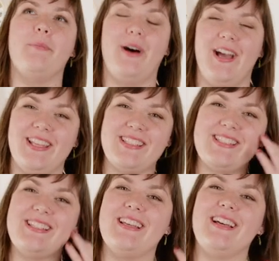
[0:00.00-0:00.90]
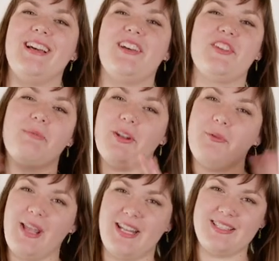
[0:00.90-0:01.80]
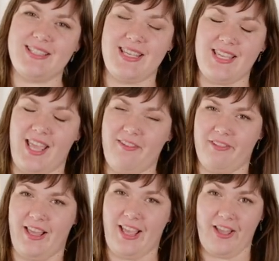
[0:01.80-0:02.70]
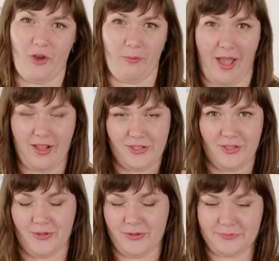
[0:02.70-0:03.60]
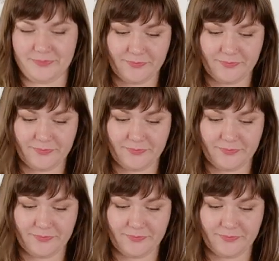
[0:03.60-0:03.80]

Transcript: But so I'm gonna wait and see if like I go back to